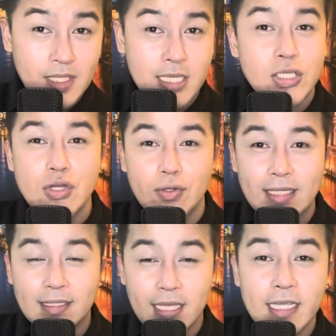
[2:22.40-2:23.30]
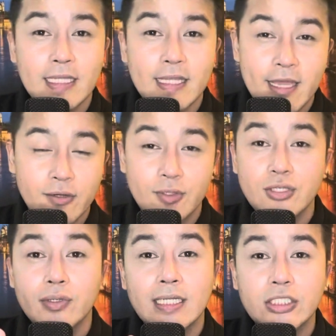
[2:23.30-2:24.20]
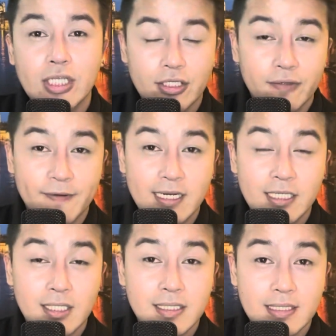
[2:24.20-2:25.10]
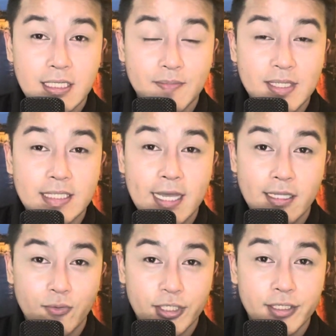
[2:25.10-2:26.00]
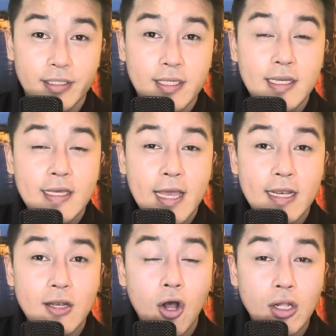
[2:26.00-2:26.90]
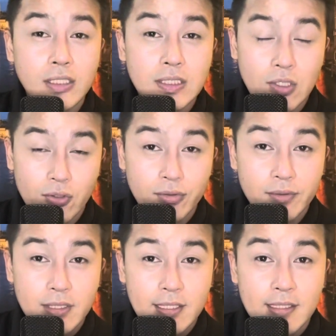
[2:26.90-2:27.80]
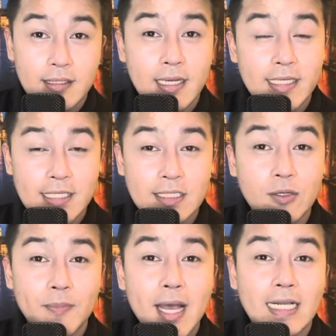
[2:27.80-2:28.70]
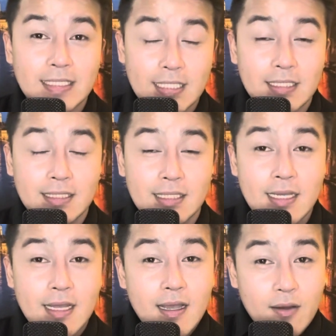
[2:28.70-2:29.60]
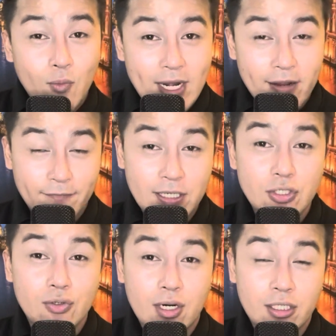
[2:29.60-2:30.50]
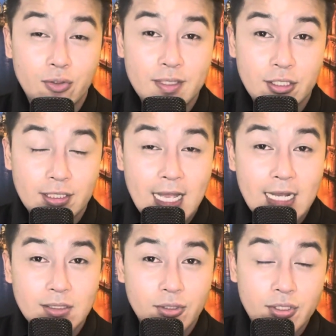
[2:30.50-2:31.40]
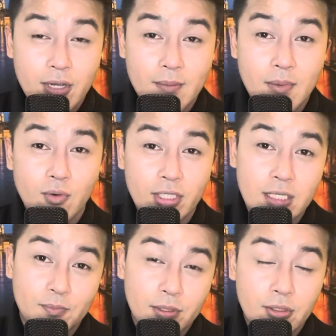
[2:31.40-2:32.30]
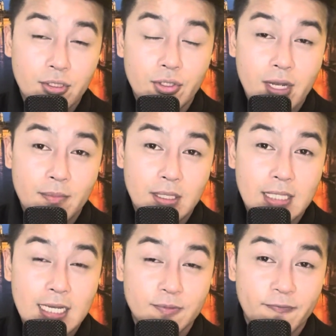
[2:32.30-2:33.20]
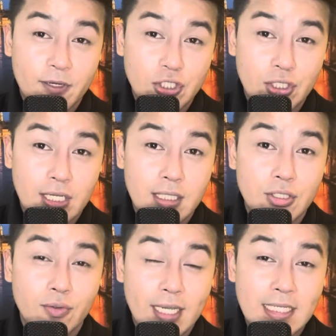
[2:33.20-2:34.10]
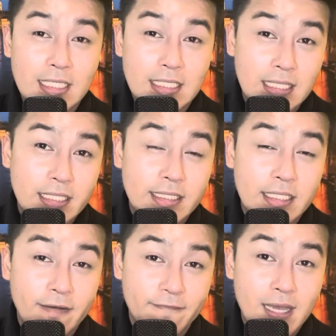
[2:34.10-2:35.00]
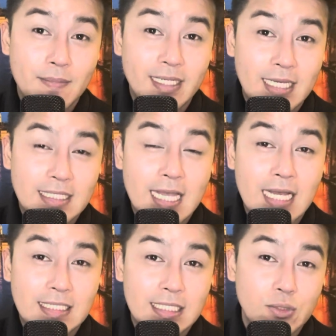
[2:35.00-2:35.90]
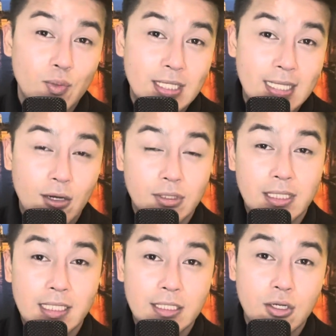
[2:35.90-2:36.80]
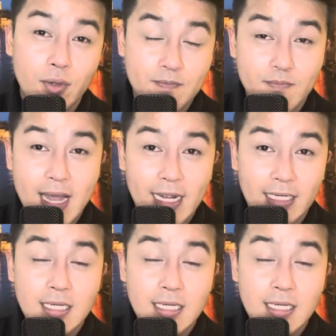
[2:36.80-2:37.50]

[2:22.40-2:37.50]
You can take it anywhere. You can check your financial statements anywhere. And also, the ease of access. Whenever you are doing your tax or you have a bookkeeper or you have a tax professional, you can easily give them a guest access without really going back